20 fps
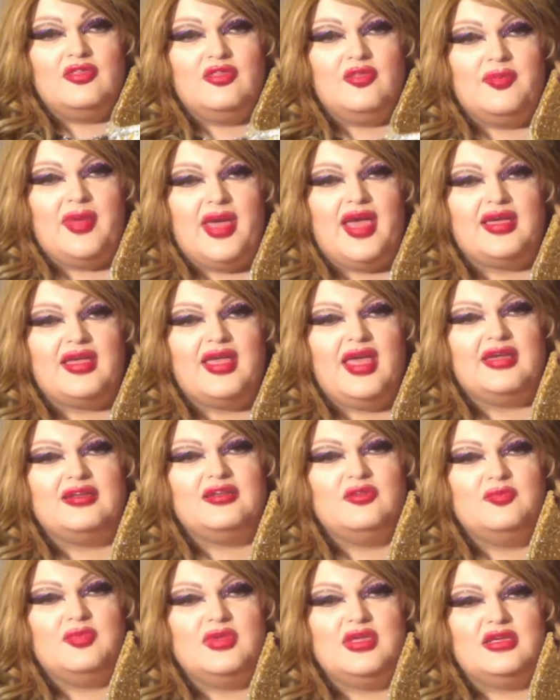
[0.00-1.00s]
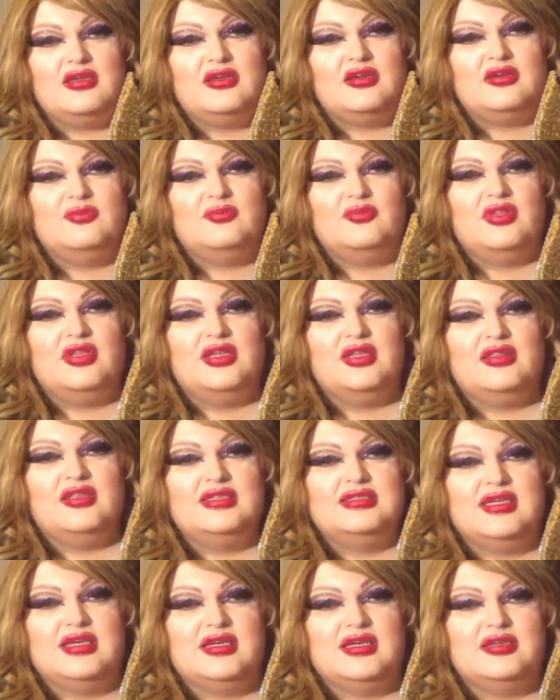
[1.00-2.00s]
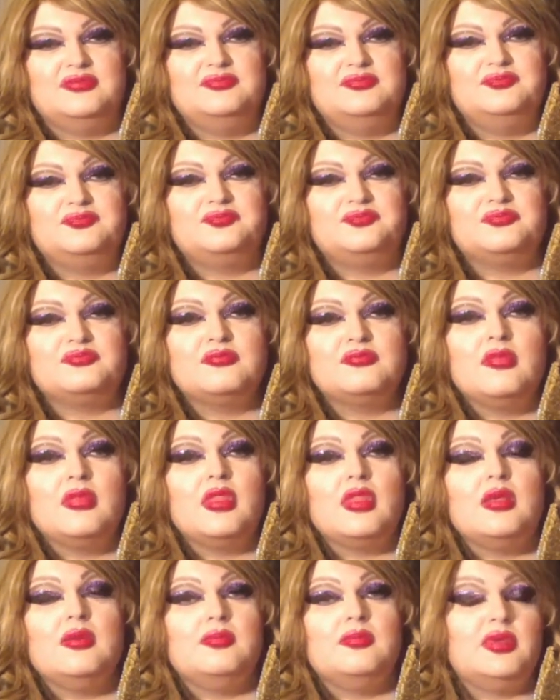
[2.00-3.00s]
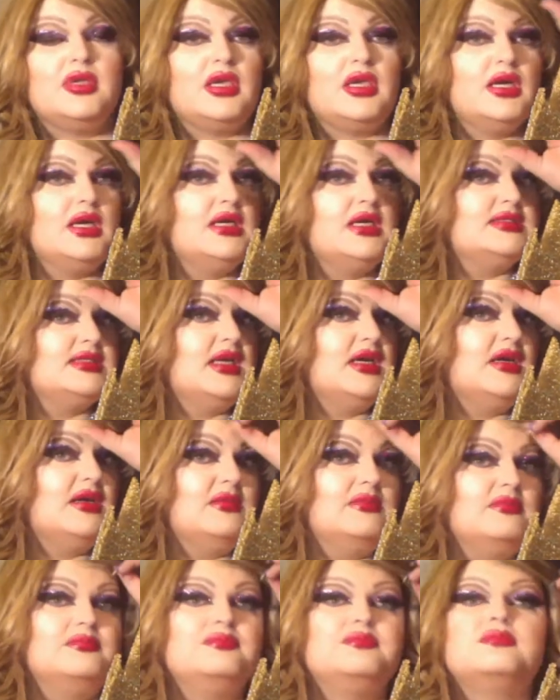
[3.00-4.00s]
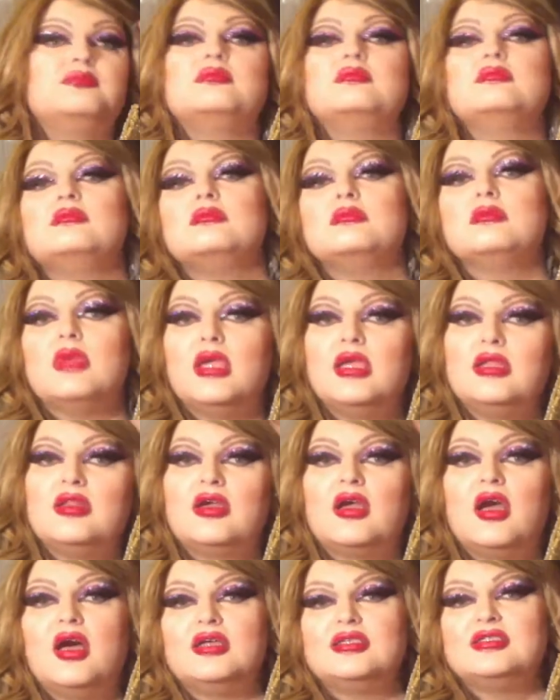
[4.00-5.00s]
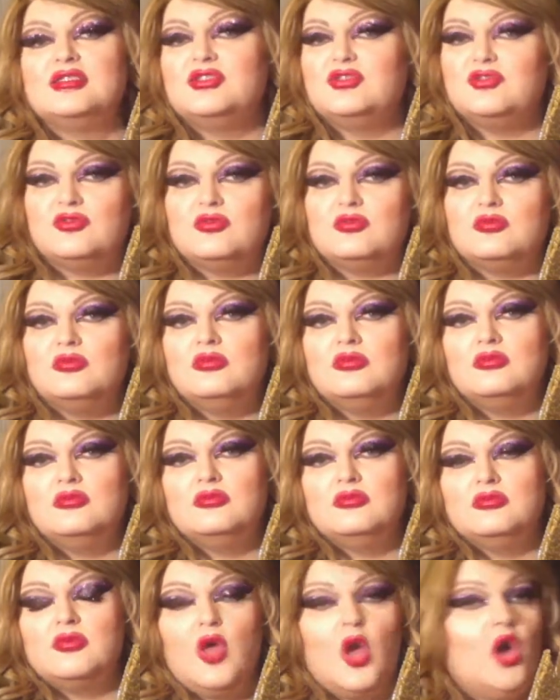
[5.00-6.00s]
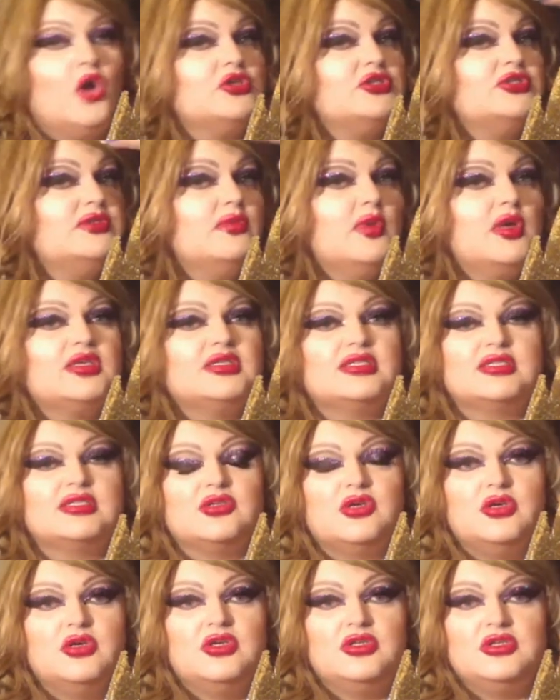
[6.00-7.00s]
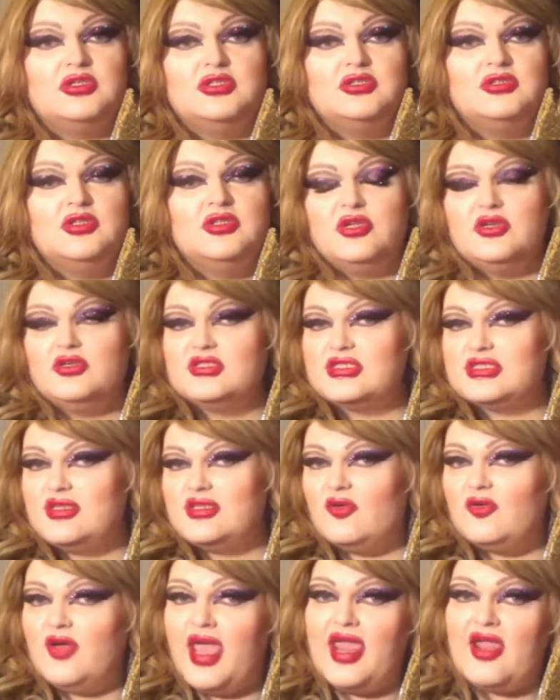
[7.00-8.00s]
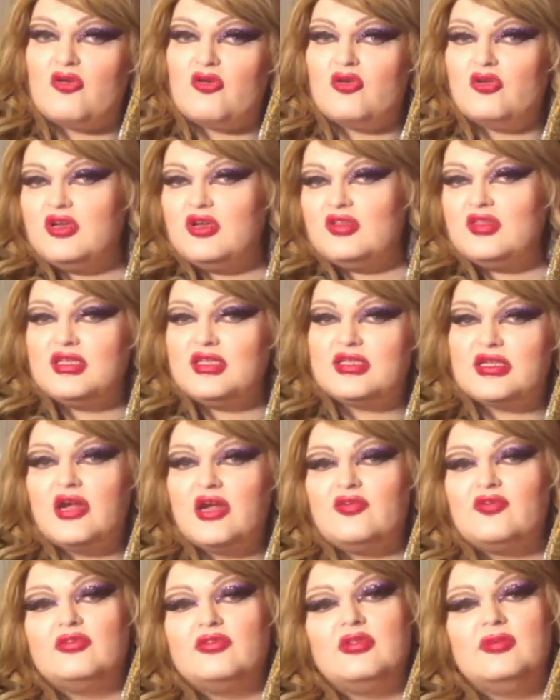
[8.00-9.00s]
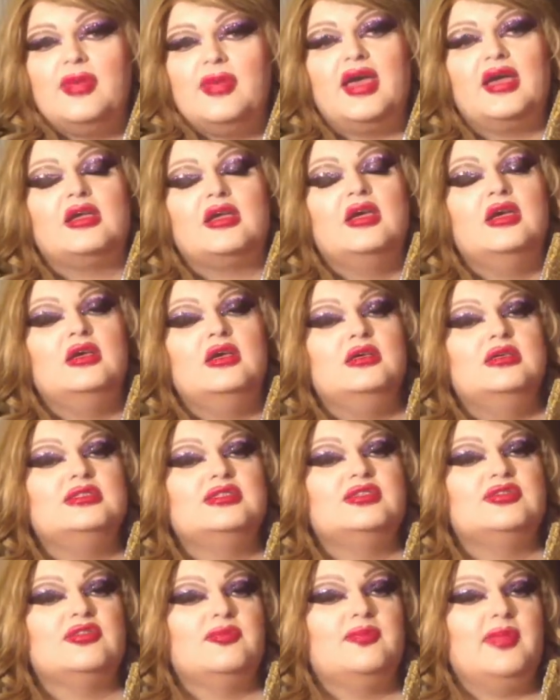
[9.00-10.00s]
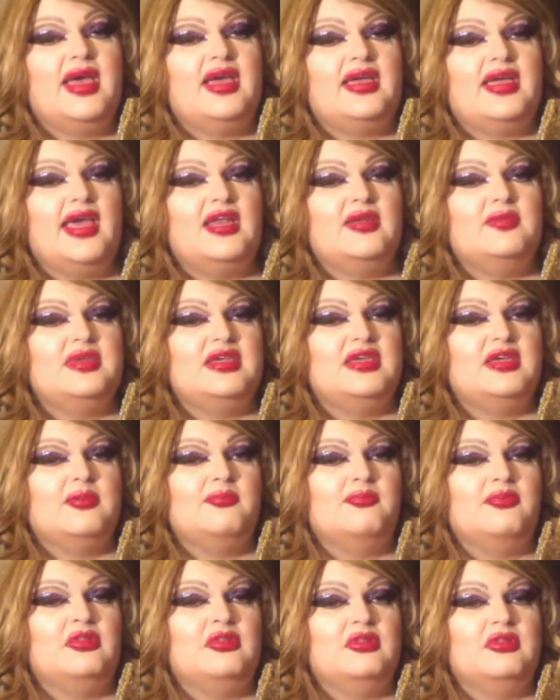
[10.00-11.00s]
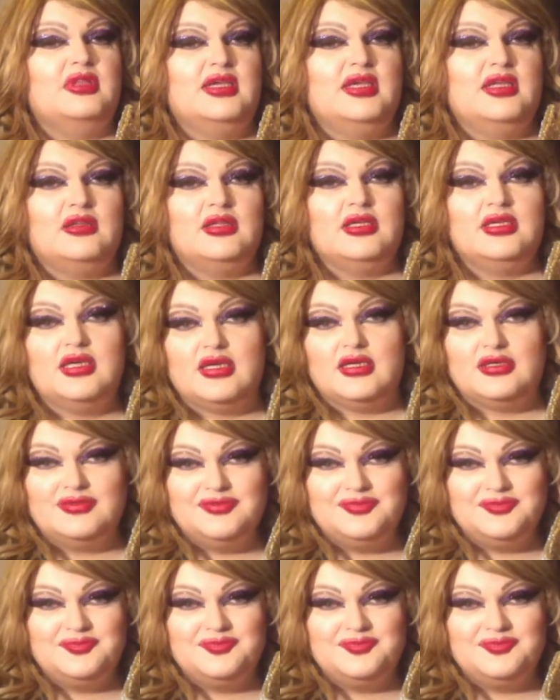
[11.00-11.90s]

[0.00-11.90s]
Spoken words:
The back had to be completely done because in the costume all she wears is a hood. There's no hair or anything to cover the back. So the back had to be completely done.